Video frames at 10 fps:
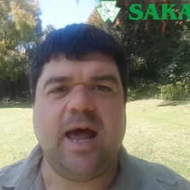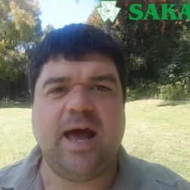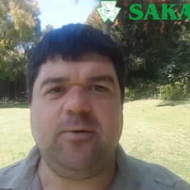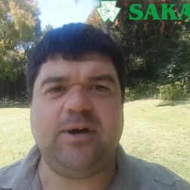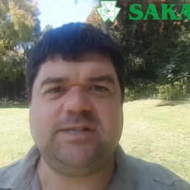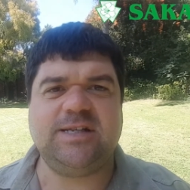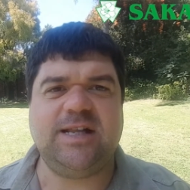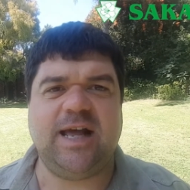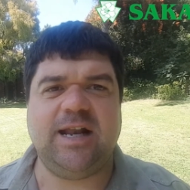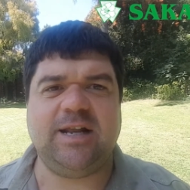Uh, we recently
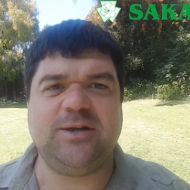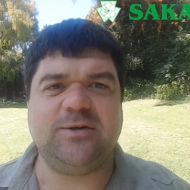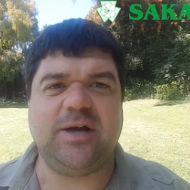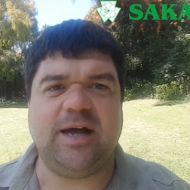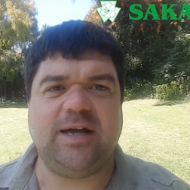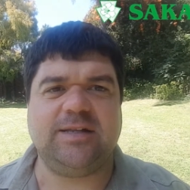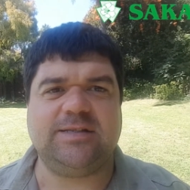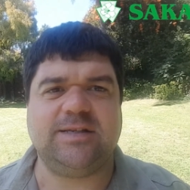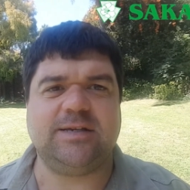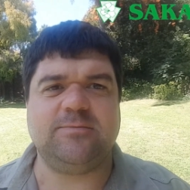had a look at
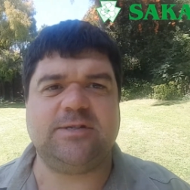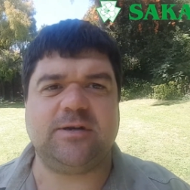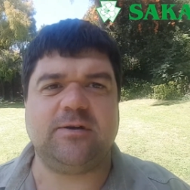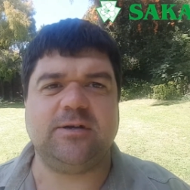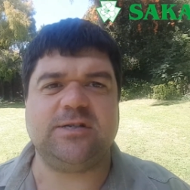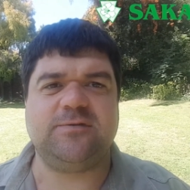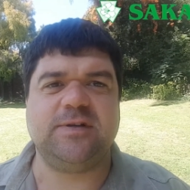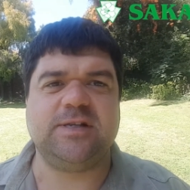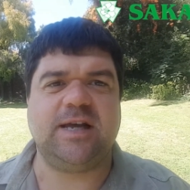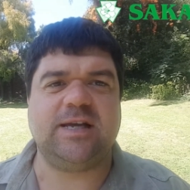um, Sakata's
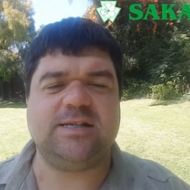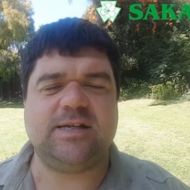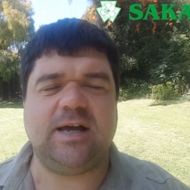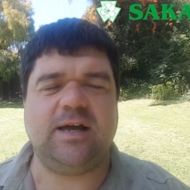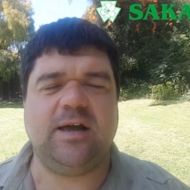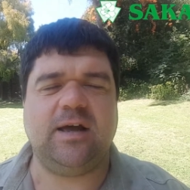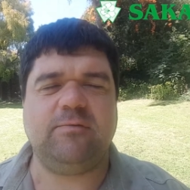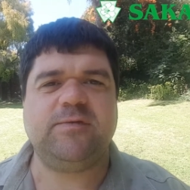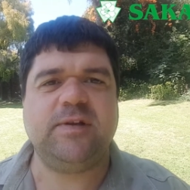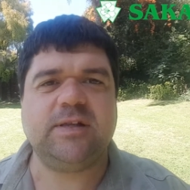field day, uh, at
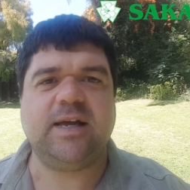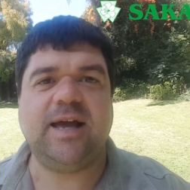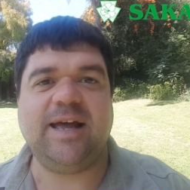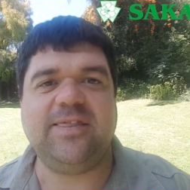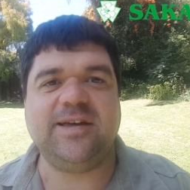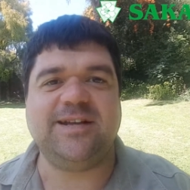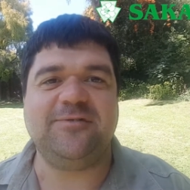field day at the